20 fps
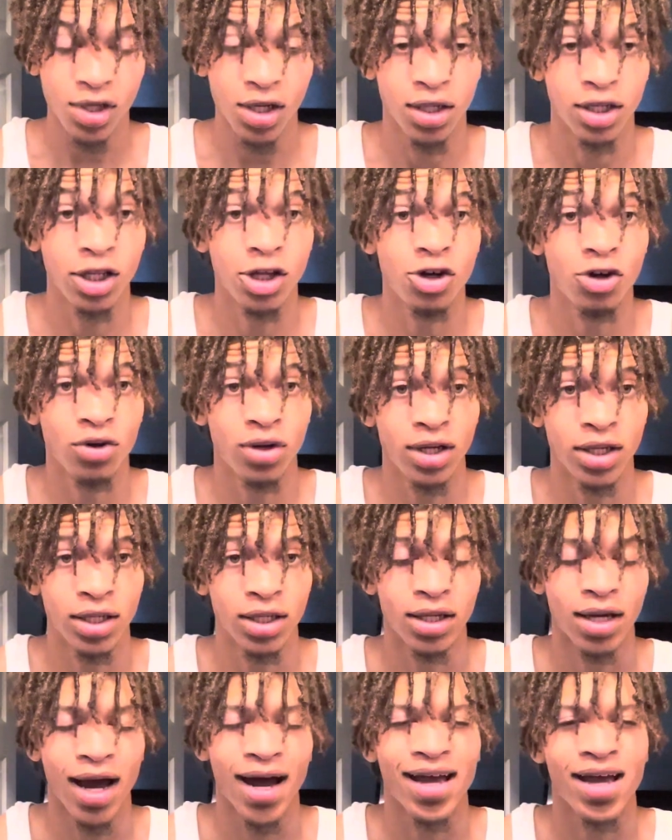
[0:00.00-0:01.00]
Literally,
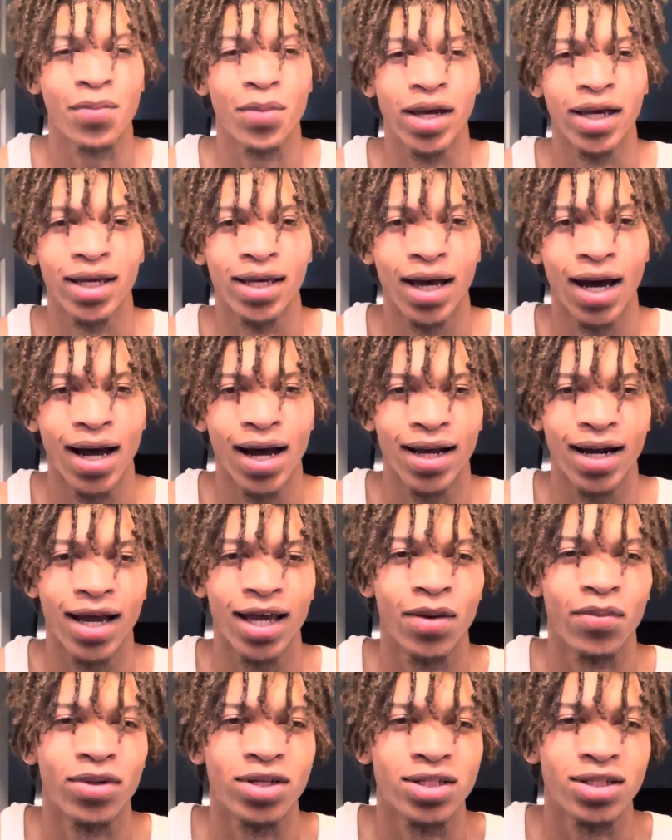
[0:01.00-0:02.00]
I am a god. I
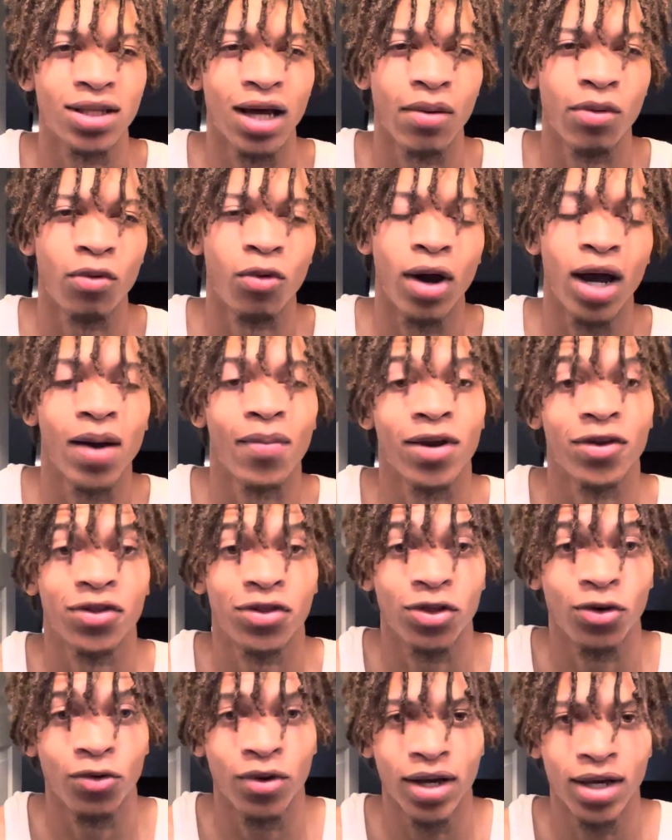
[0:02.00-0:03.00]
am unstoppable. I am a
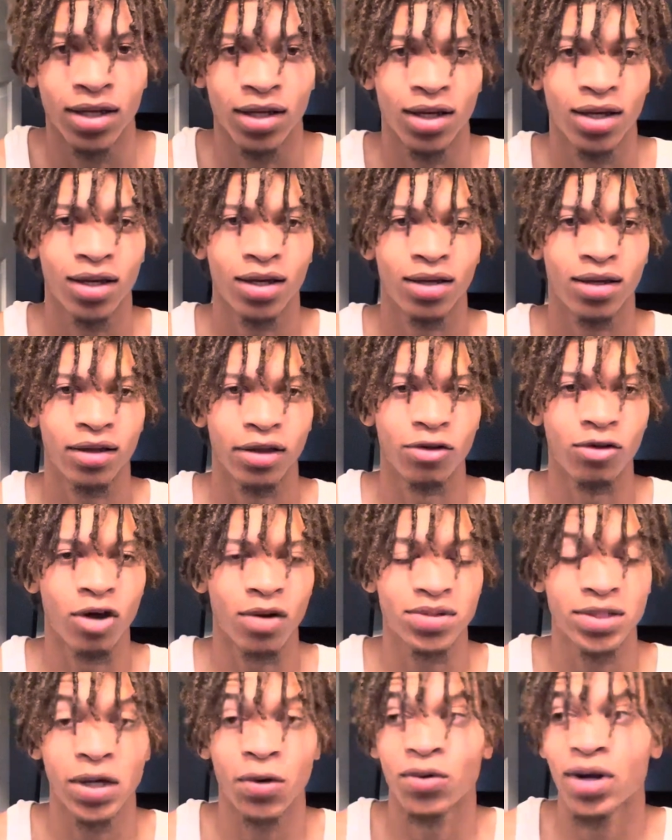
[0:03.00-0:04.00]
threat. You know
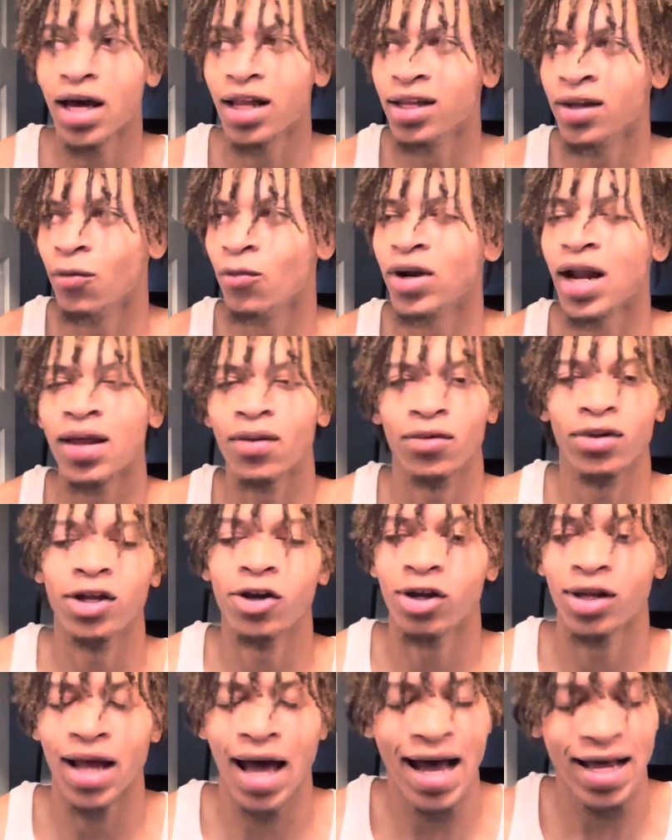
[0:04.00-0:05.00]
what I'm saying?
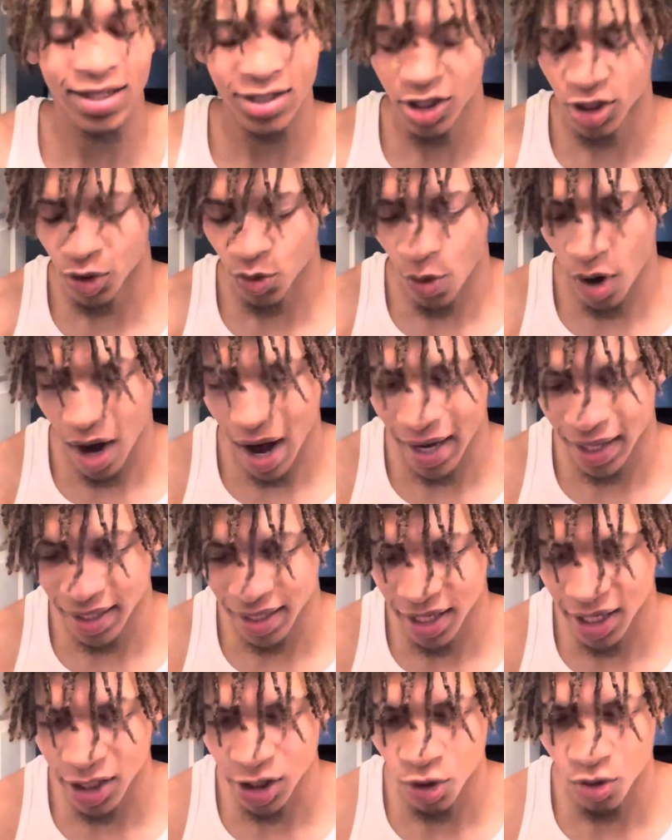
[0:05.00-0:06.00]
I
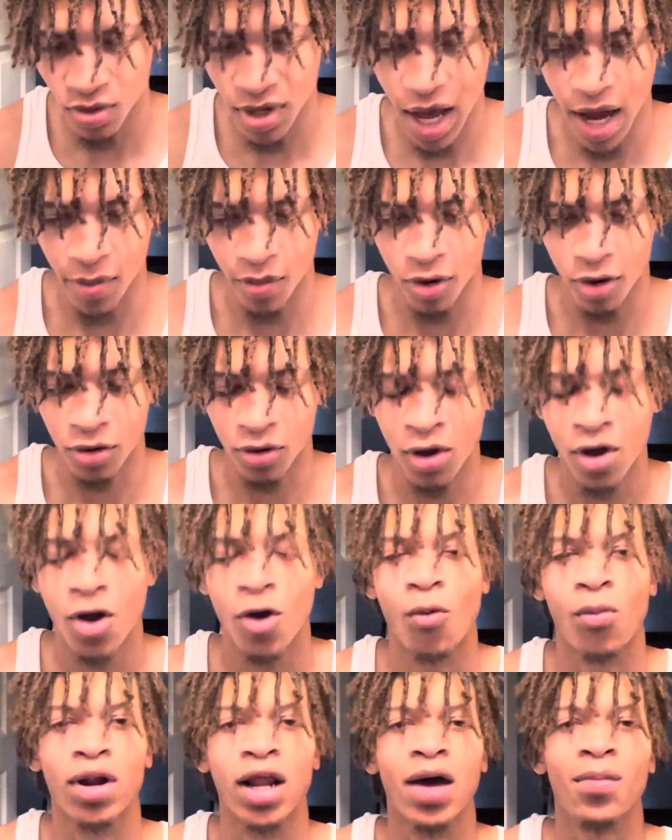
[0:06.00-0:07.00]
kid you not, bro.
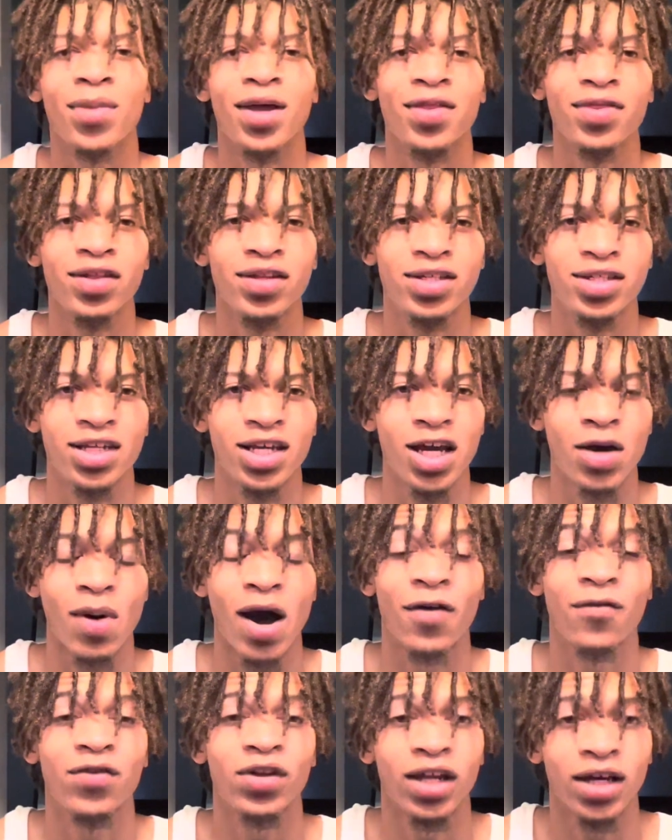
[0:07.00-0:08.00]
When I'm in the gym,
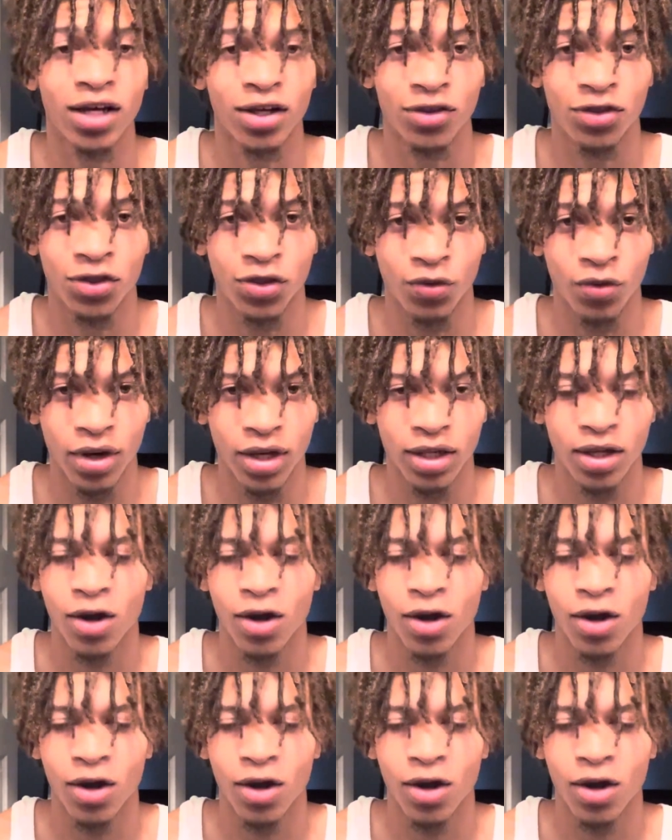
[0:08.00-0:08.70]
I feel like a threat.